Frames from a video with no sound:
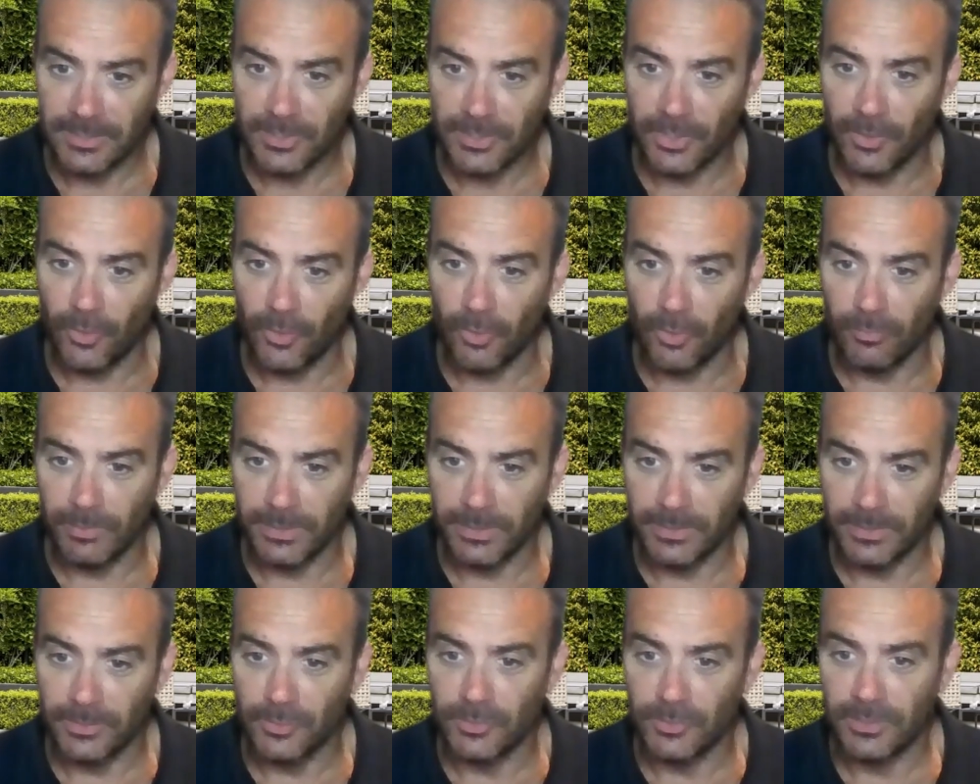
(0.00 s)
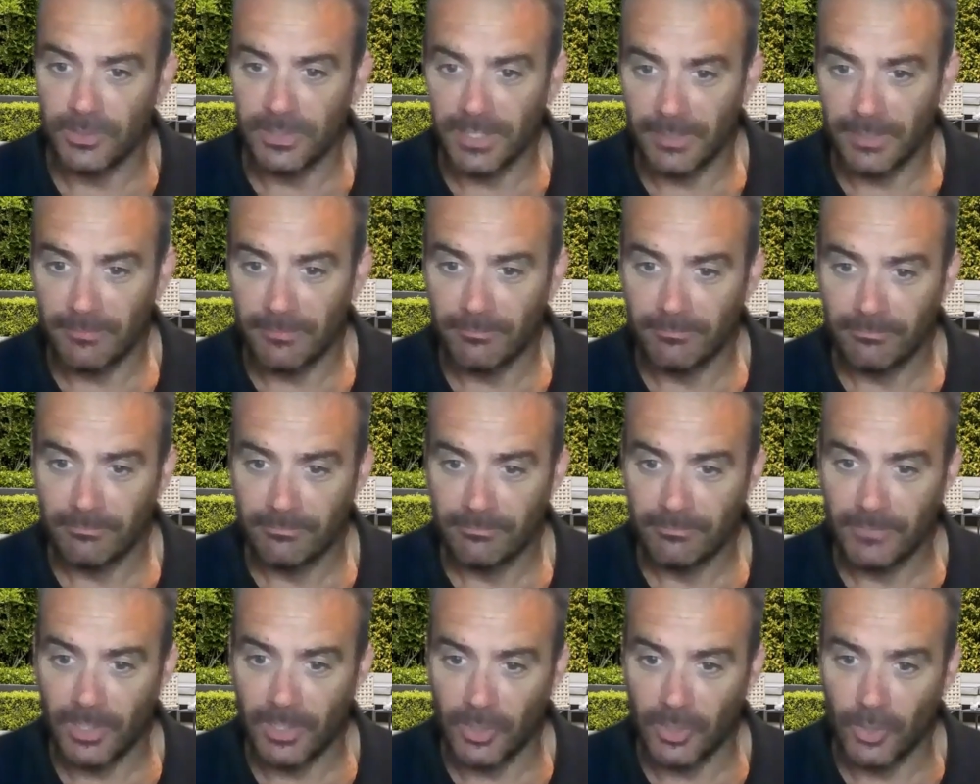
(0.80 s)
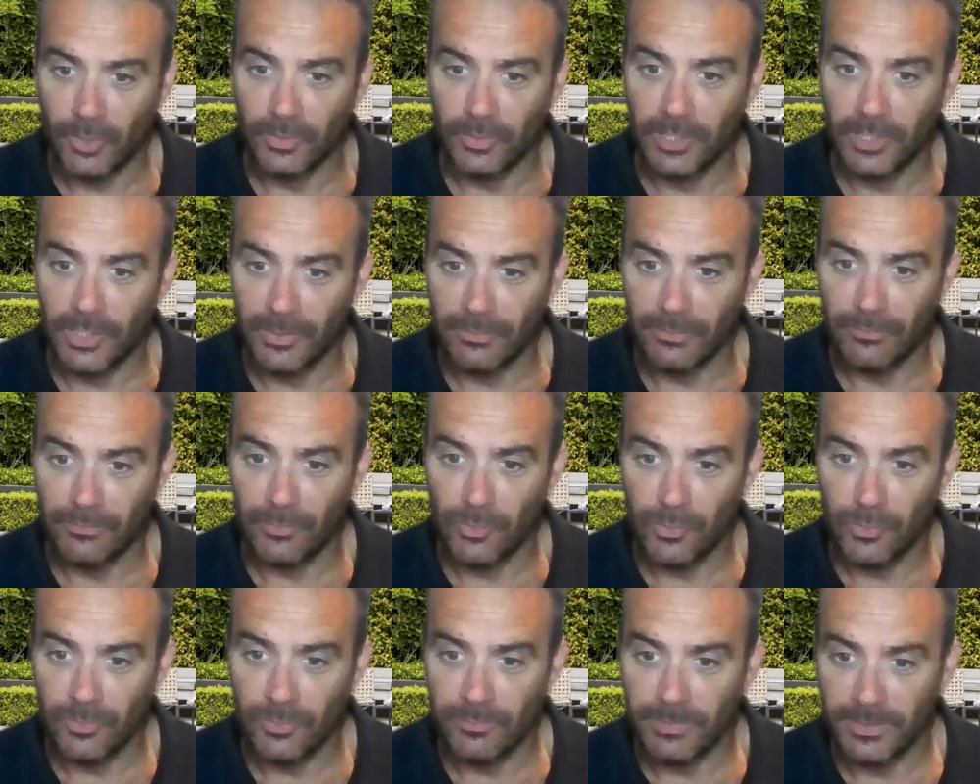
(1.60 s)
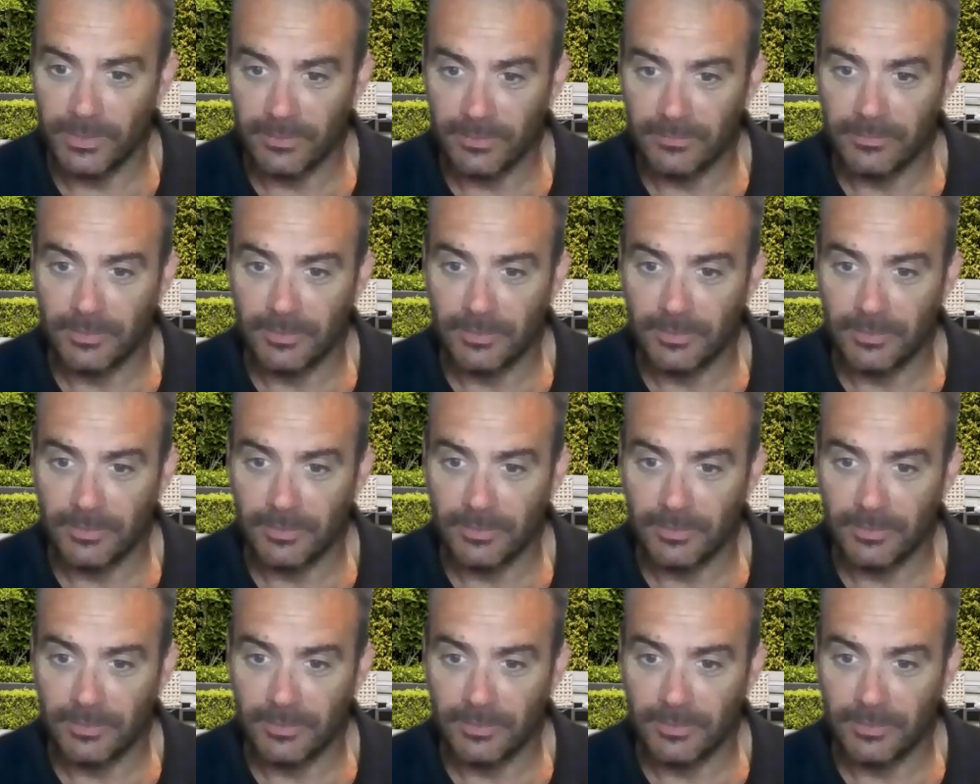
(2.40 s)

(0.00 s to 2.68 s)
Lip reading: So I'll be using them a lot going forward